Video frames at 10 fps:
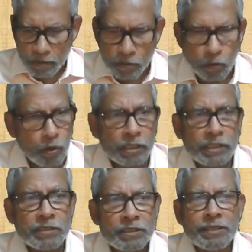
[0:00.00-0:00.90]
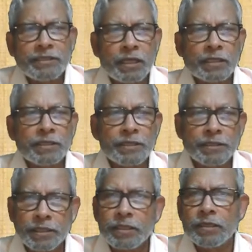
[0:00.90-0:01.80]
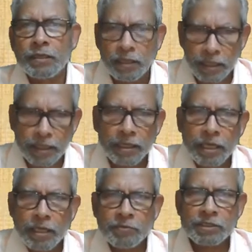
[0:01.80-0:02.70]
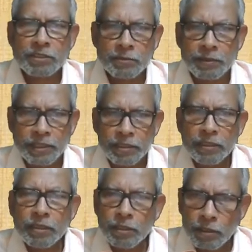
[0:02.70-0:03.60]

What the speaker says: So all these things are created. Again, I am just repeating